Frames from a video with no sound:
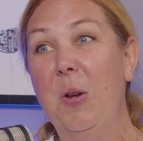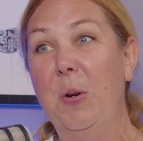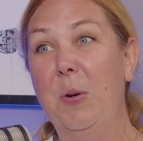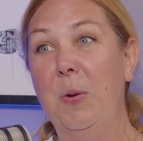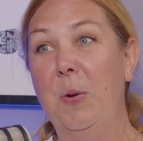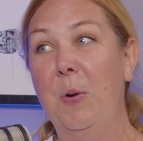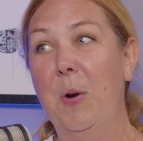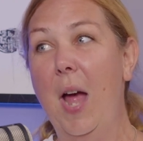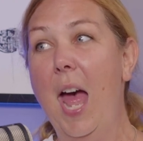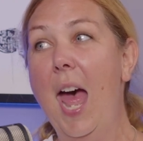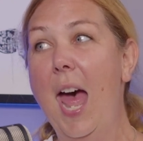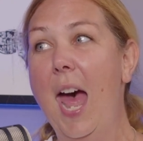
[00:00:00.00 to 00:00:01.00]
who
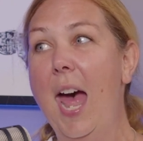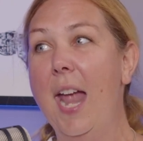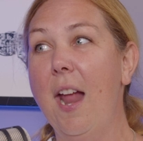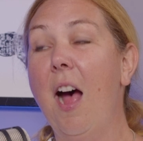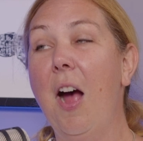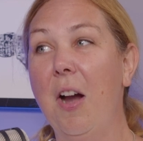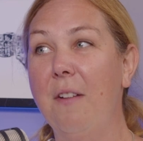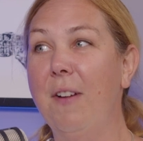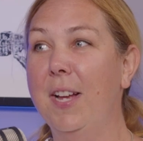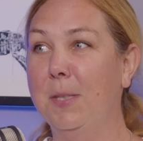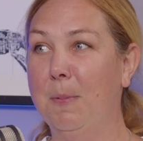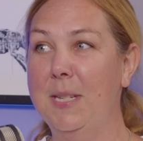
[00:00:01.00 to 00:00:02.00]
had a heart of
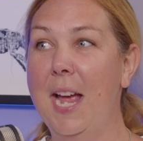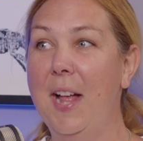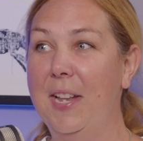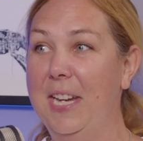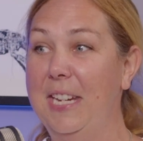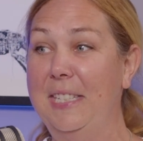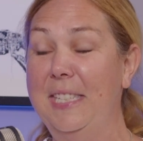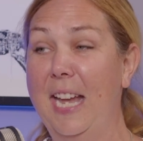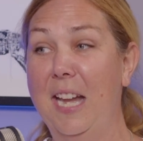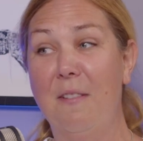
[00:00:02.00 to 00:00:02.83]
hospitality and said,